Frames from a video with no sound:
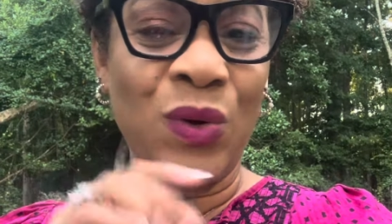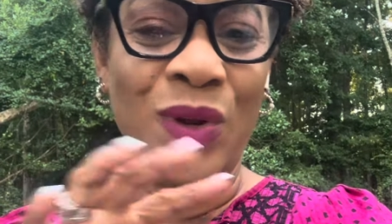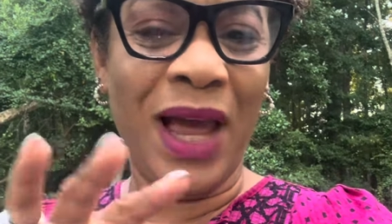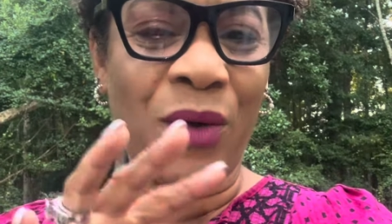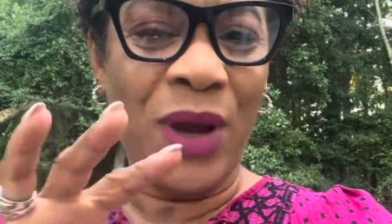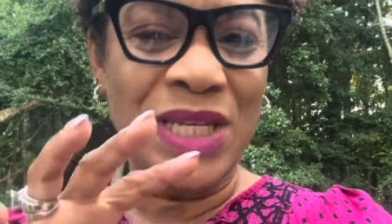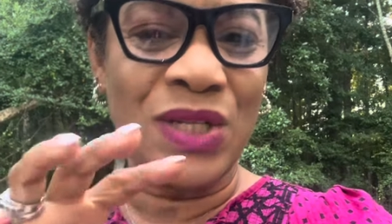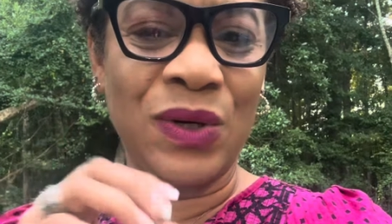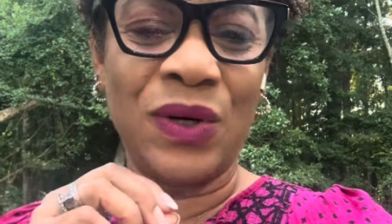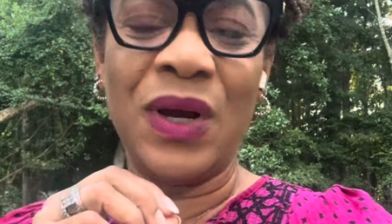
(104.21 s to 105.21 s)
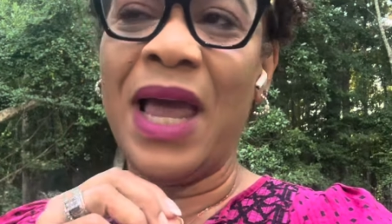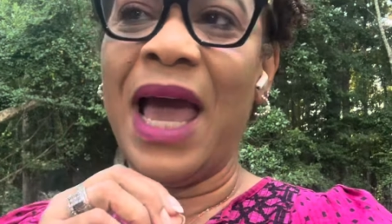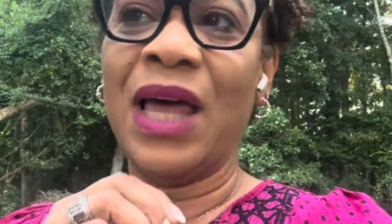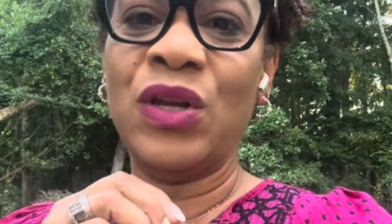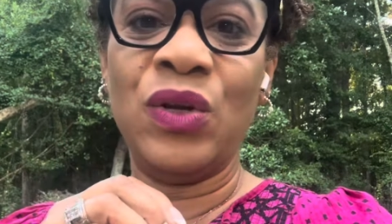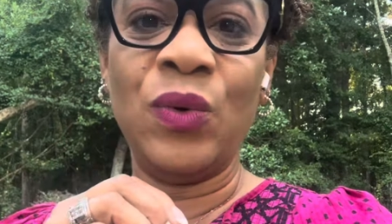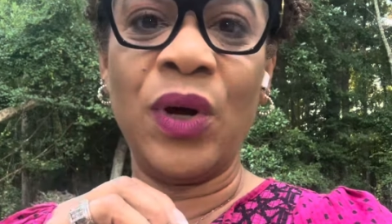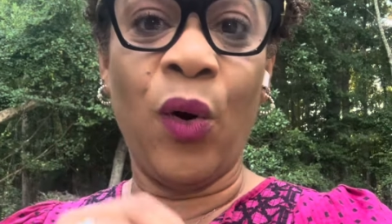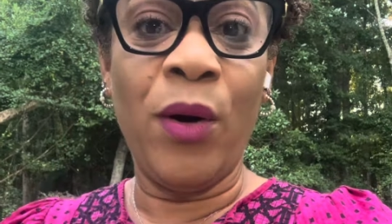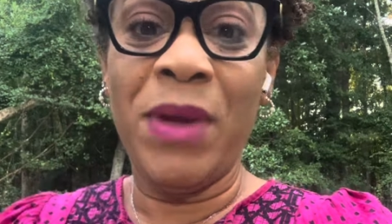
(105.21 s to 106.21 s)
Not quite sure how to do it,
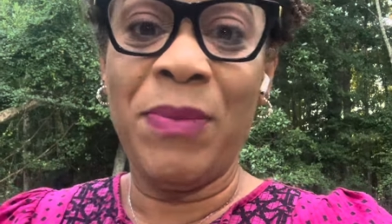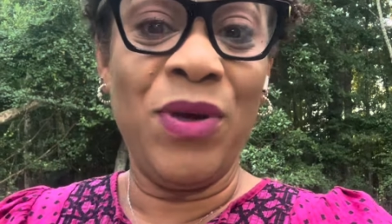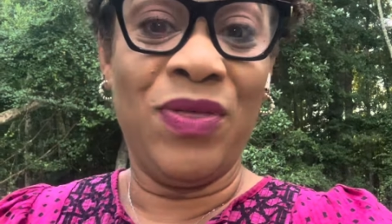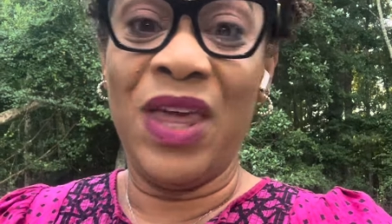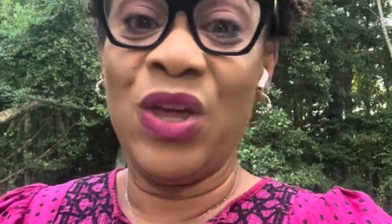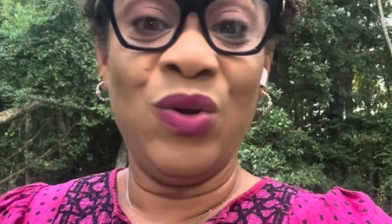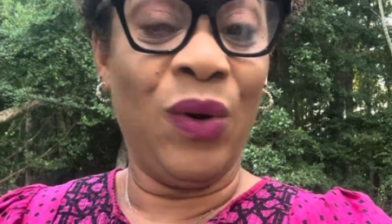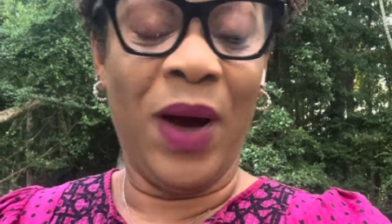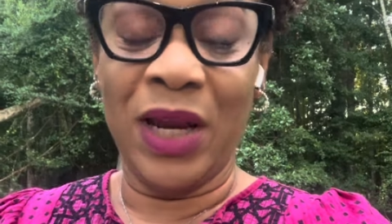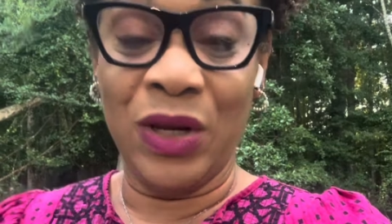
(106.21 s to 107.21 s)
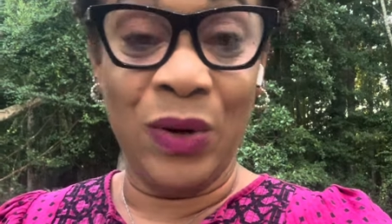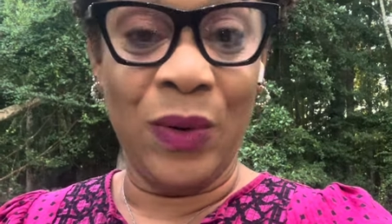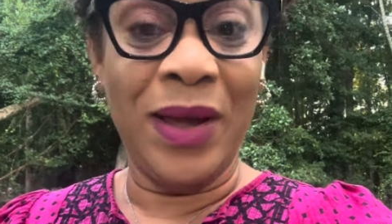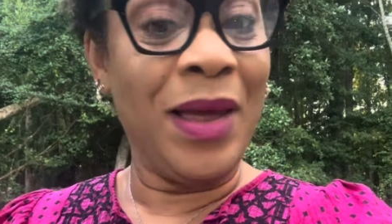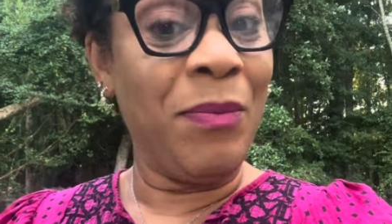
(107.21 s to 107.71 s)
or maybe you think you know how to do it.